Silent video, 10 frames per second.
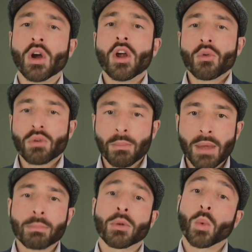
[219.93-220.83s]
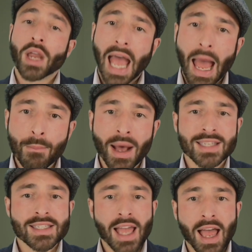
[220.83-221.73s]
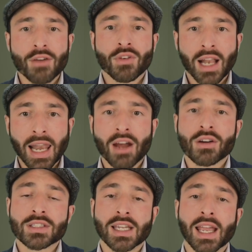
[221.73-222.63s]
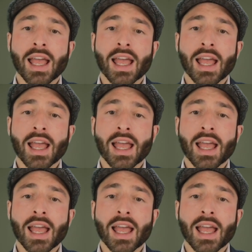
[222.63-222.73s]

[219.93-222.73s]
Remember, we must have clarity.